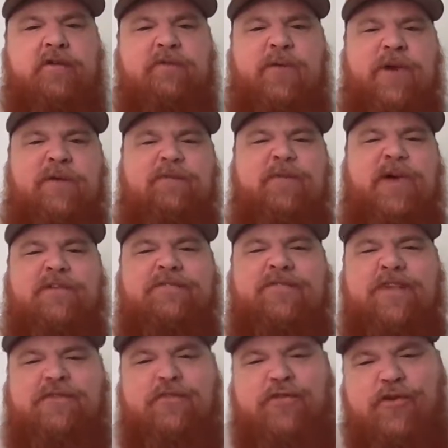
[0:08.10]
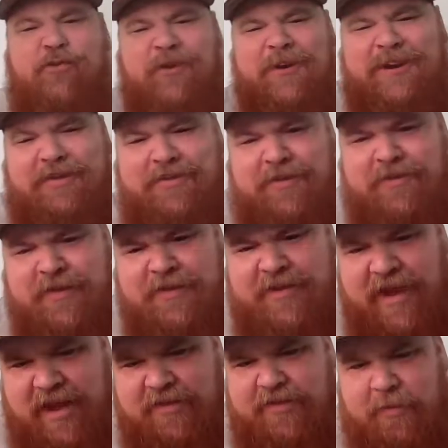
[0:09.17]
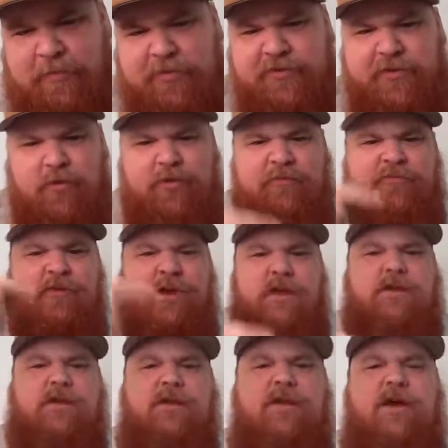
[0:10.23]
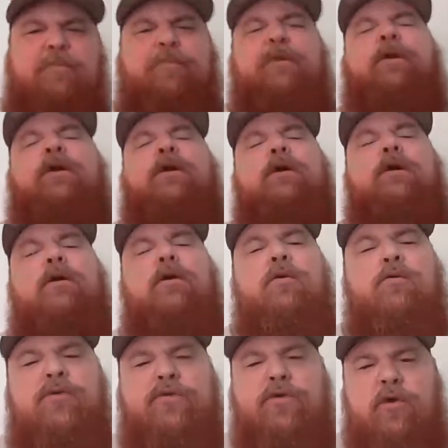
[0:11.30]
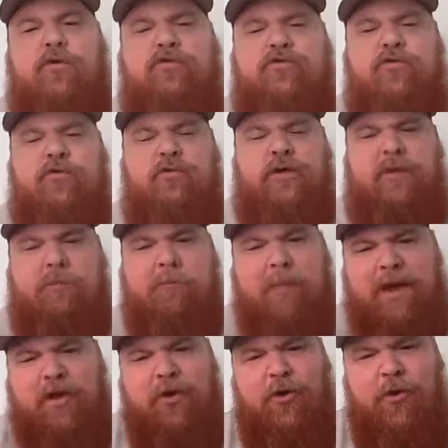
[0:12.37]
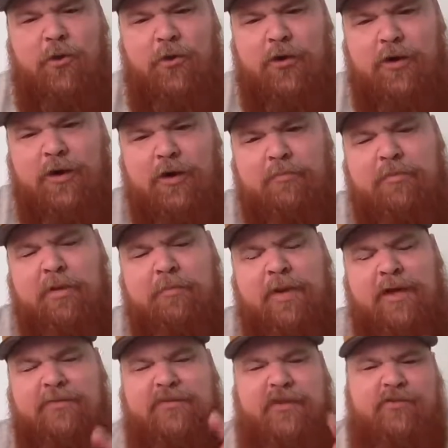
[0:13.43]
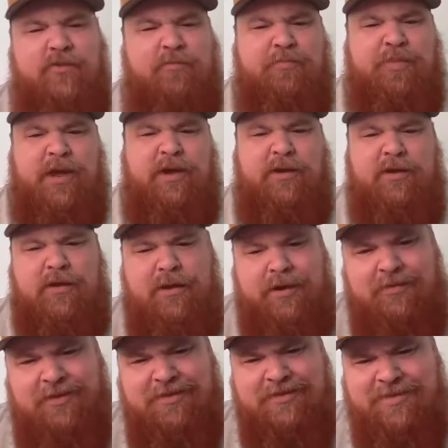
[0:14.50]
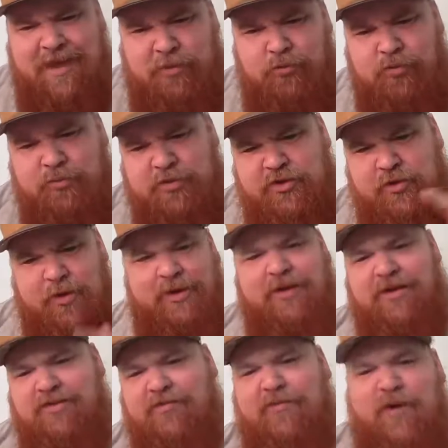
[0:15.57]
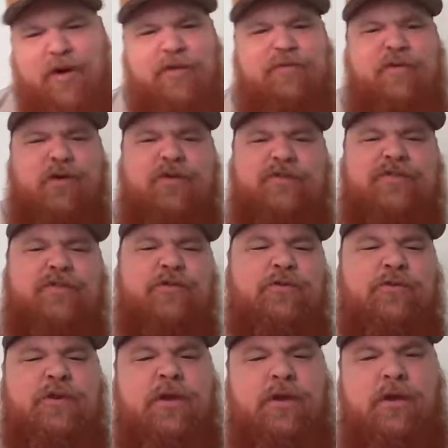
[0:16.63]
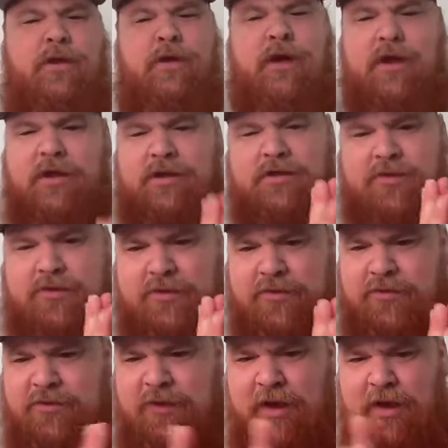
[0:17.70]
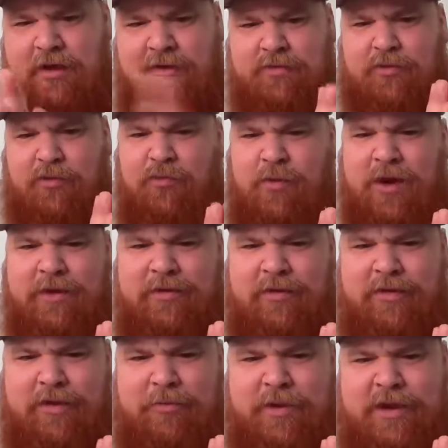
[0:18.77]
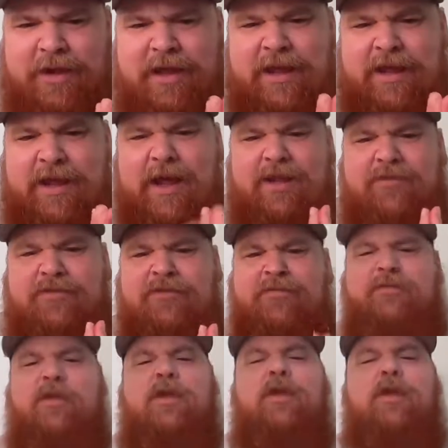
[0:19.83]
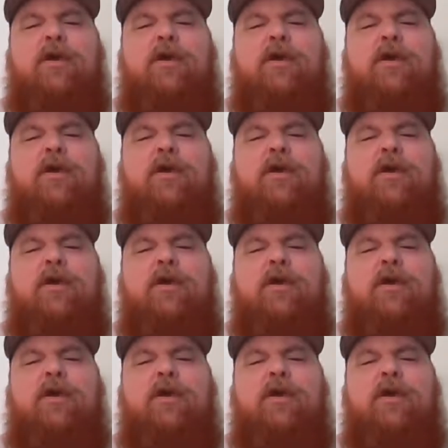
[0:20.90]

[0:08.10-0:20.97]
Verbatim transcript: Talkin' Fight fans, thanks for tuning in to today's episode of Knuckle Up with yours truly, Mike Orr. My man Cedric Ben in the den will be joining us very, very soon. Uh, he's just uh, running a little bit late, guys.